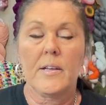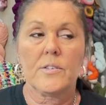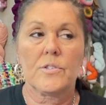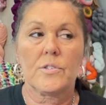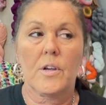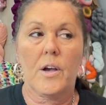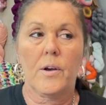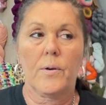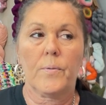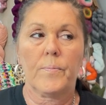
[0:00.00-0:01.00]

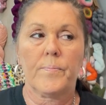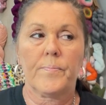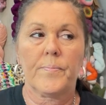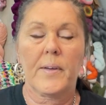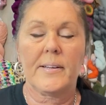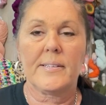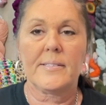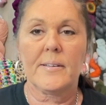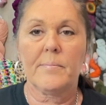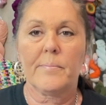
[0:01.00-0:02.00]
So I did
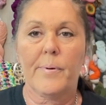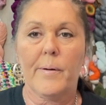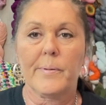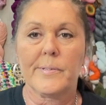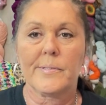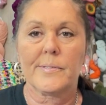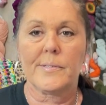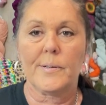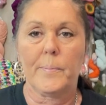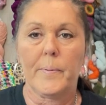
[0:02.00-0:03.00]
something probably
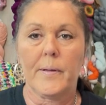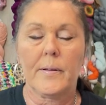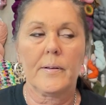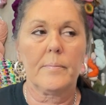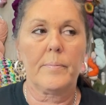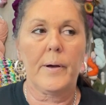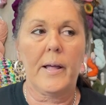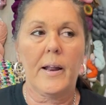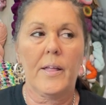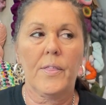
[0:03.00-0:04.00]
stupid,
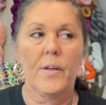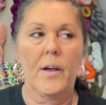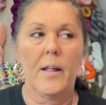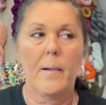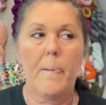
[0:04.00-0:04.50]
but I thought